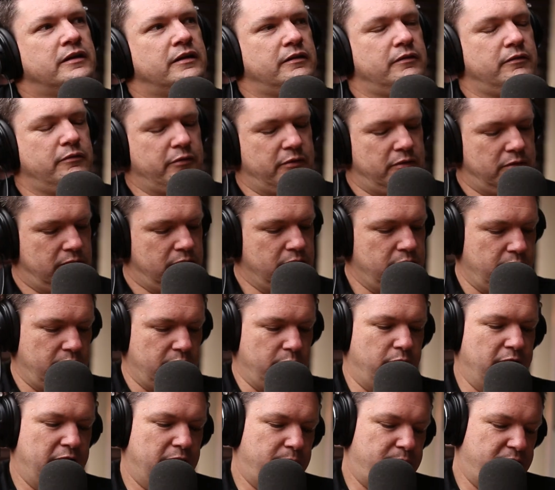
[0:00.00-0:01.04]

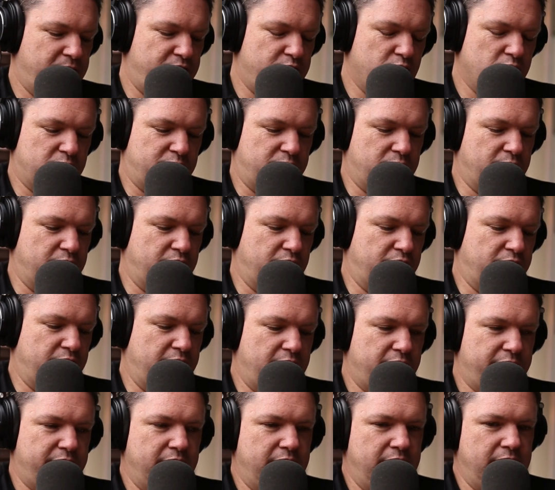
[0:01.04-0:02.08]
where before it was
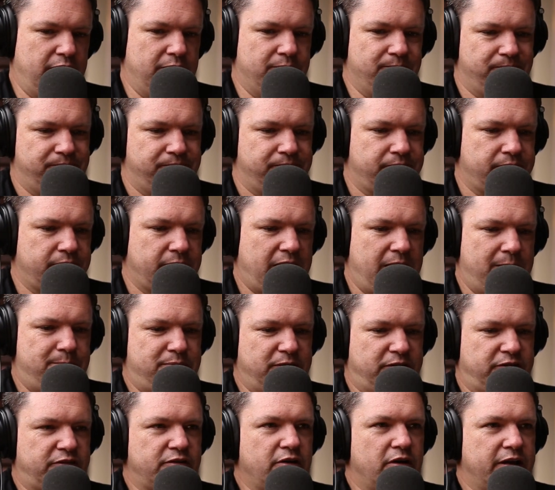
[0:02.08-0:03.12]
very
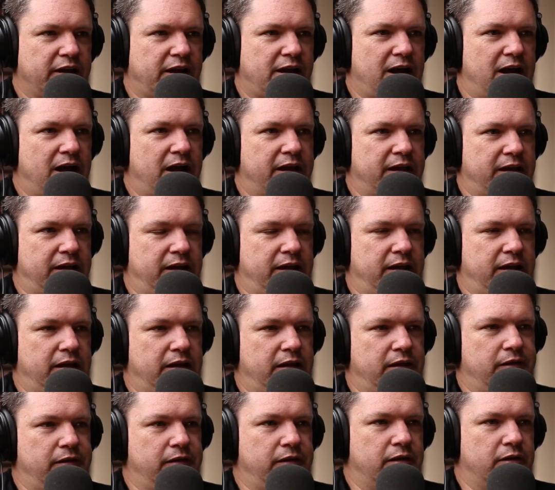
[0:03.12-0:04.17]
episodic,
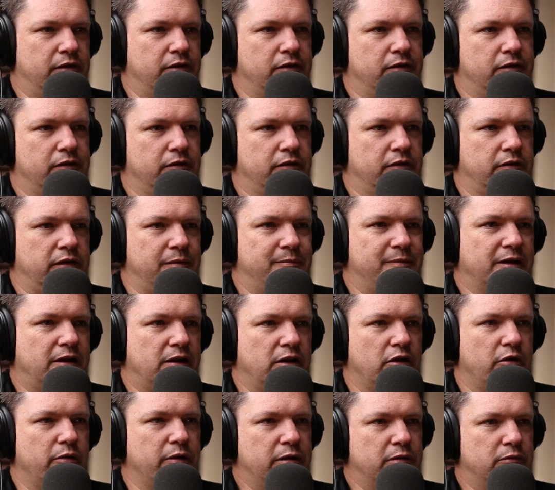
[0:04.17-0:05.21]
i.e., him and
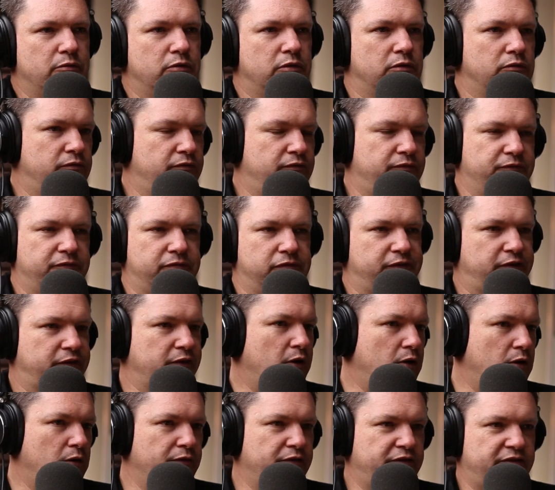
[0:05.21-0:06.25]
Chloe will
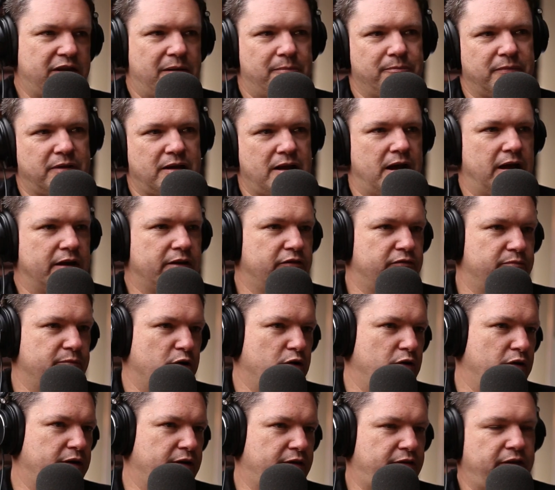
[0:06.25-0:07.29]
solve some kind of
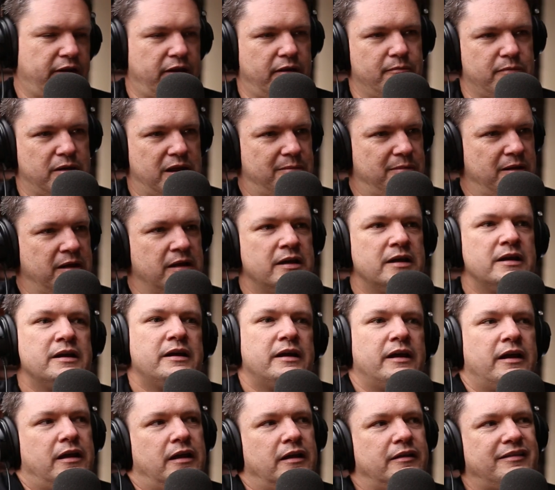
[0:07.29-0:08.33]
murder thing, blah, blah.
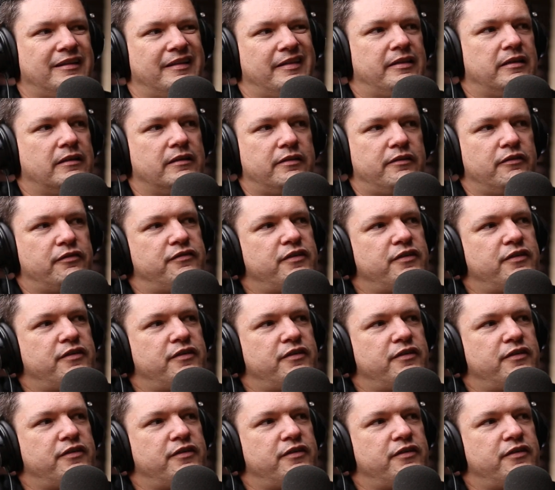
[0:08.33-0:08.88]
The